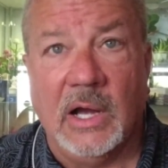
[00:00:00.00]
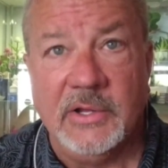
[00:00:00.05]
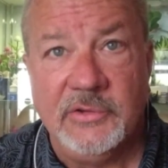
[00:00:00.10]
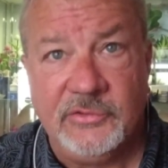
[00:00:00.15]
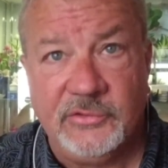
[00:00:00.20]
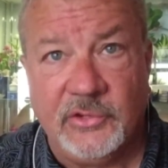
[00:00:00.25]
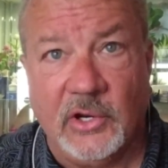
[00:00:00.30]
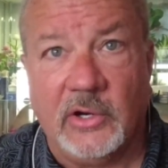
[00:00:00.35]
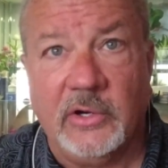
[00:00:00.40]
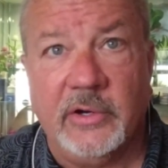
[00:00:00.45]
I
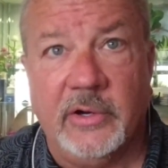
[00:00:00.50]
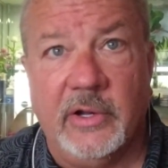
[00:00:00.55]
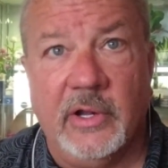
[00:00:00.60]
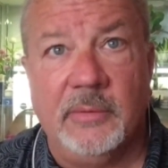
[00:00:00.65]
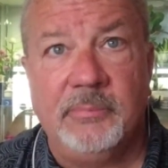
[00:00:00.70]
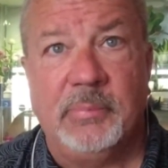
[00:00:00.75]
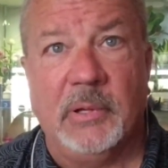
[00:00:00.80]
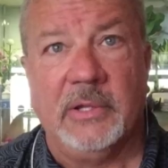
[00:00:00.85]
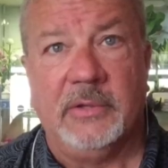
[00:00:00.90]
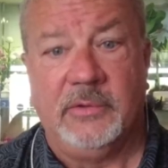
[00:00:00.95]
started
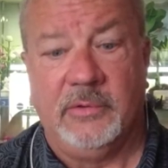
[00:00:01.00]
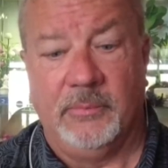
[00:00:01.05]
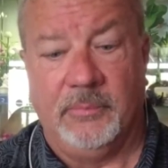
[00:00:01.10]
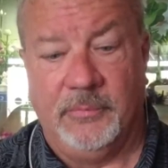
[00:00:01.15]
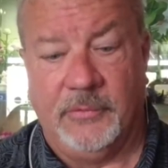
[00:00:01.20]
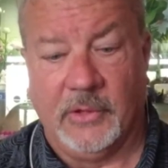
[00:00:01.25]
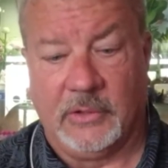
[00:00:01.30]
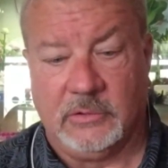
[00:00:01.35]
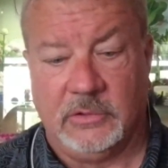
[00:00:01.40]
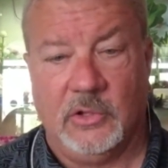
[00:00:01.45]
it,
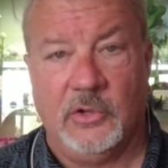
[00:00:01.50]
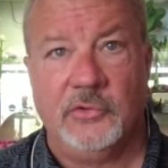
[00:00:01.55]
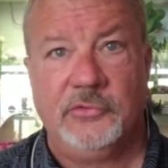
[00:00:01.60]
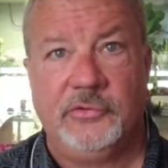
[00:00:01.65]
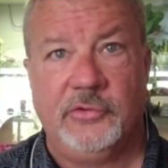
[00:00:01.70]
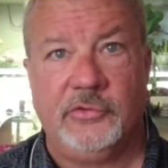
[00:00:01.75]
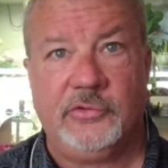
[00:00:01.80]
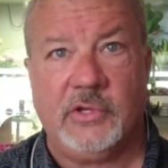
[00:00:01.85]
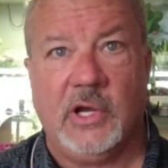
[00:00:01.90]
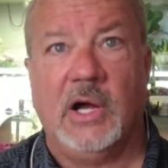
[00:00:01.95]
but the
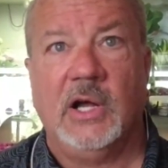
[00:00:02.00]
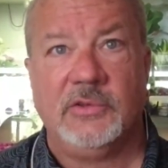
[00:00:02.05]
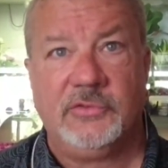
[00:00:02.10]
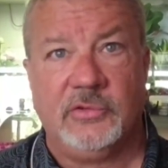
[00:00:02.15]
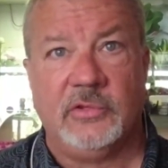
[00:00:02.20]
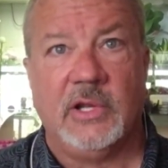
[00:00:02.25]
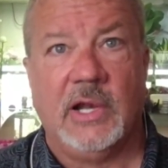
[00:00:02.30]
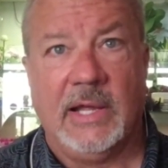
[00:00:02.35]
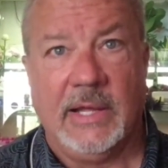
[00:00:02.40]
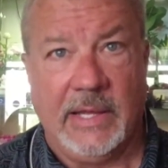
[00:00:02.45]
closest
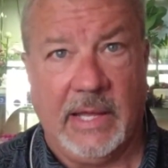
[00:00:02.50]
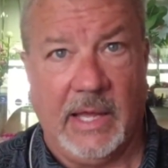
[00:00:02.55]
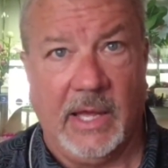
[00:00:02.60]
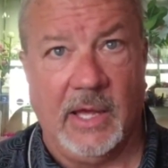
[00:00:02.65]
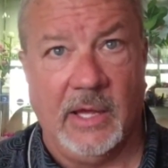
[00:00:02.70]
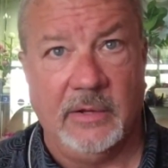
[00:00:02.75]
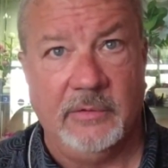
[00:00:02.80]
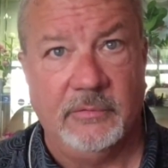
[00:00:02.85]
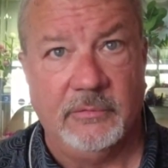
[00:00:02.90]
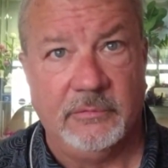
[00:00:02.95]
consulate I
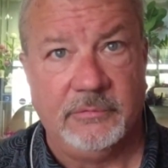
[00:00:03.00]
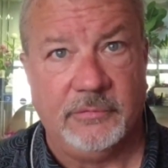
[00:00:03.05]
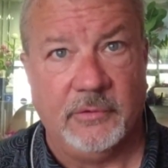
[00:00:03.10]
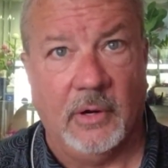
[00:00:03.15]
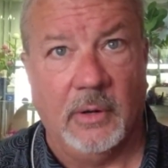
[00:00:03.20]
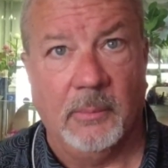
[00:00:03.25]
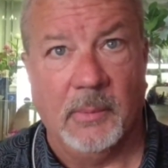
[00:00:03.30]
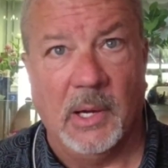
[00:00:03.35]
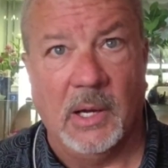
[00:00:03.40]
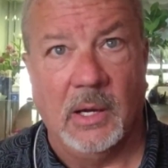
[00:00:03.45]
had
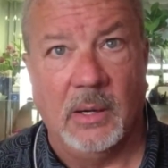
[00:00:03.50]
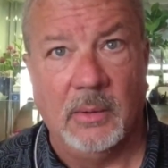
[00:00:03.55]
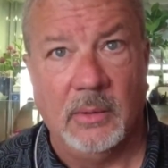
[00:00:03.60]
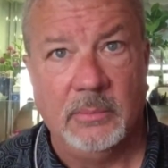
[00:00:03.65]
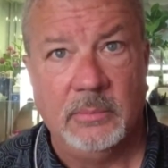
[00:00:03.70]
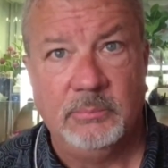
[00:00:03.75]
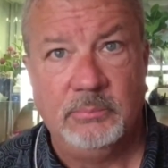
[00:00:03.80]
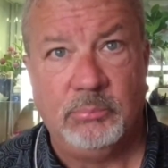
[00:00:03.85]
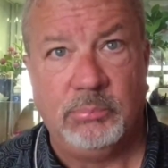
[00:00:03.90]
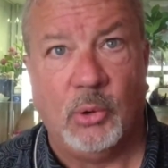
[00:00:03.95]
from
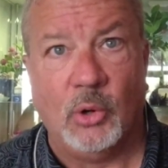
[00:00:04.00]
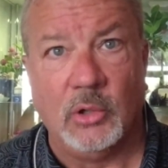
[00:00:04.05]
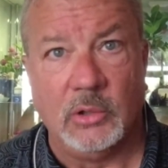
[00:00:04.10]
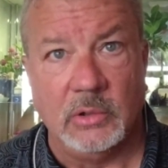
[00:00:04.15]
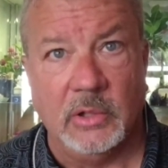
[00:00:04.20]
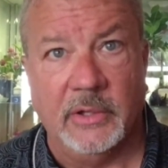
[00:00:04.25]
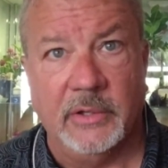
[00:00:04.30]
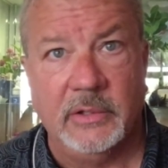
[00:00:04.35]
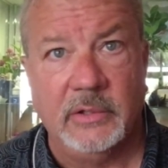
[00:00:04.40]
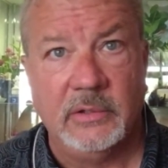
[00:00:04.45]

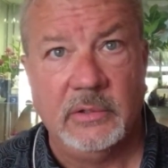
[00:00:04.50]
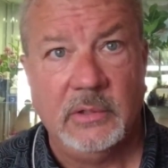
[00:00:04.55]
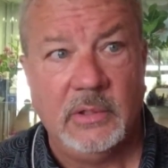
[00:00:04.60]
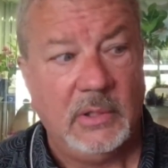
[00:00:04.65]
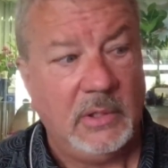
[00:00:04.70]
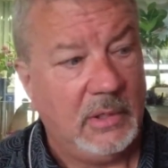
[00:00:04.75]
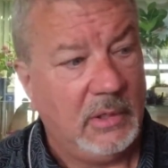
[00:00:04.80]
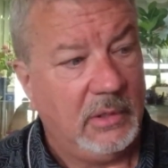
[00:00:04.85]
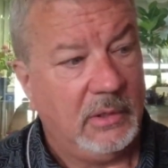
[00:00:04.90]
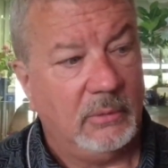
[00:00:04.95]
Portland
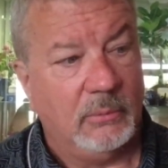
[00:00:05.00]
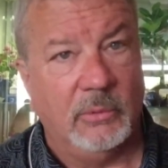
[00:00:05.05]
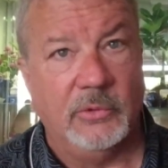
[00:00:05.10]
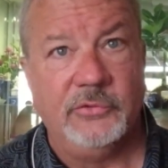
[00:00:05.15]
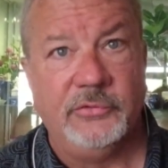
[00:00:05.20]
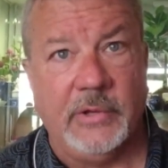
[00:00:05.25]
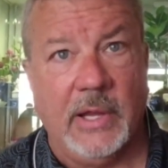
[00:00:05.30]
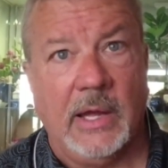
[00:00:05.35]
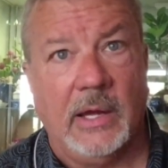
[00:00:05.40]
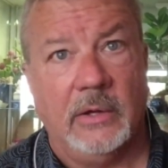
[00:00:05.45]

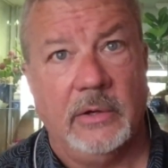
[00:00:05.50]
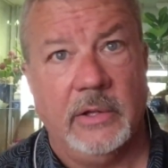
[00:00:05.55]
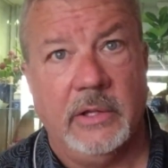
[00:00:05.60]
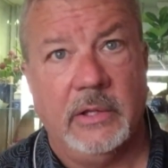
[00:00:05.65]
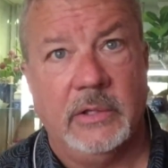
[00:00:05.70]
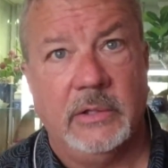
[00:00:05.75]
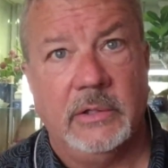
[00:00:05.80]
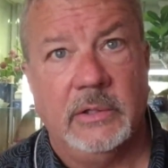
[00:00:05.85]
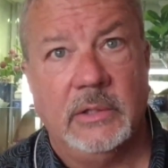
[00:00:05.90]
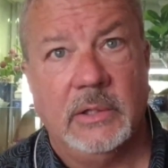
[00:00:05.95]
was down
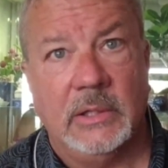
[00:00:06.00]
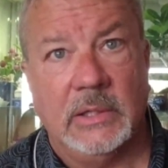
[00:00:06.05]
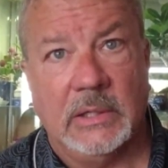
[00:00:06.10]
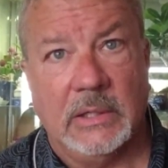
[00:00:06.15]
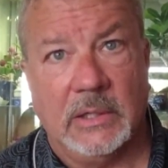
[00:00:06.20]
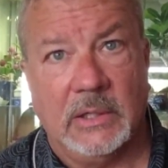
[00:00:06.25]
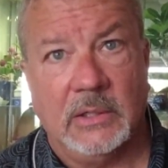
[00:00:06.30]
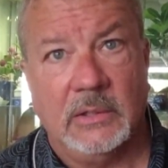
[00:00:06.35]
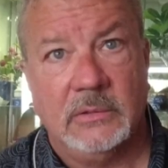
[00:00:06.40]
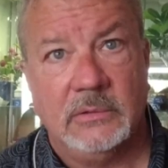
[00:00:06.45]
in
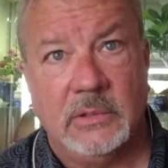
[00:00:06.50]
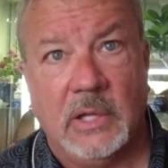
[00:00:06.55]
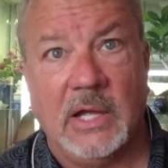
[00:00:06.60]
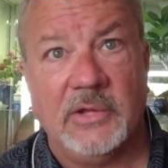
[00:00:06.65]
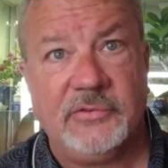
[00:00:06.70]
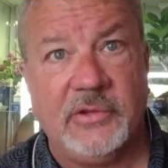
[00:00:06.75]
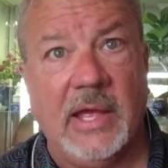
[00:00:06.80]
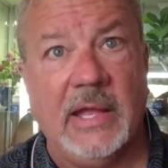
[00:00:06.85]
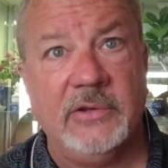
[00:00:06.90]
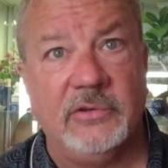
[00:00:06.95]

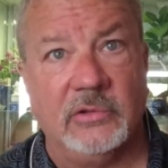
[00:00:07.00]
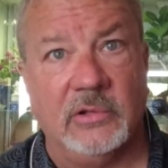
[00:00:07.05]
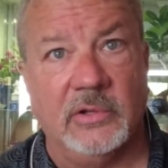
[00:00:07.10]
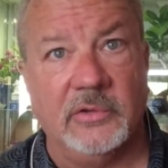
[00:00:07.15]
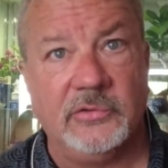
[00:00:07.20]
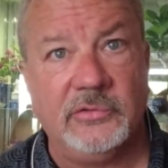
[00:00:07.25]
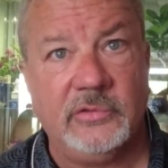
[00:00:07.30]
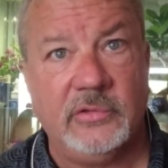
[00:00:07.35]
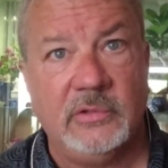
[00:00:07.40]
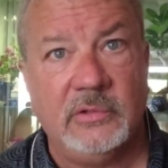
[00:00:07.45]
Los Angeles.